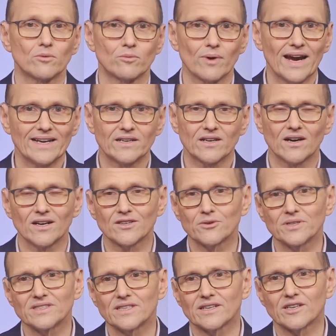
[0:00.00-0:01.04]
write
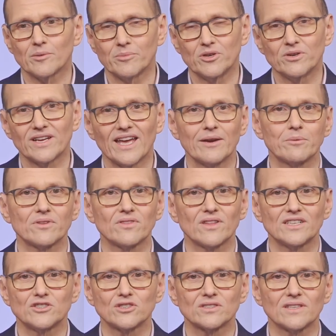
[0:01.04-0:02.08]
Congress and communicate with
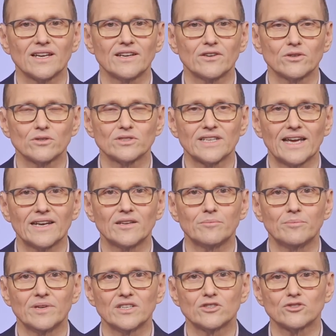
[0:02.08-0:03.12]
legislators and
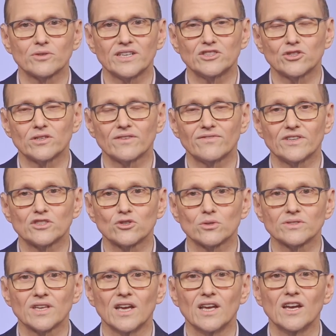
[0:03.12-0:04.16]
administration
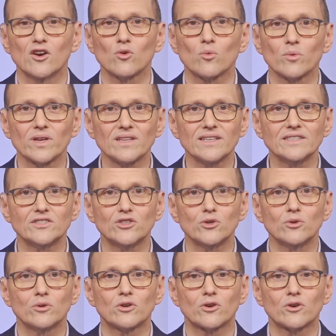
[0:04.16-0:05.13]
officials, really to